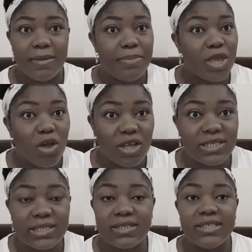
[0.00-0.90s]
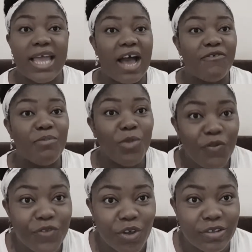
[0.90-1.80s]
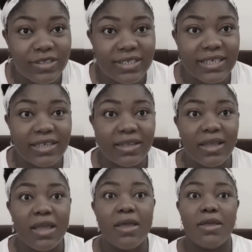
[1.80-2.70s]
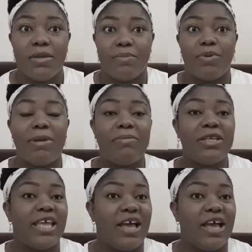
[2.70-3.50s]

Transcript: Because they have moved on, probably they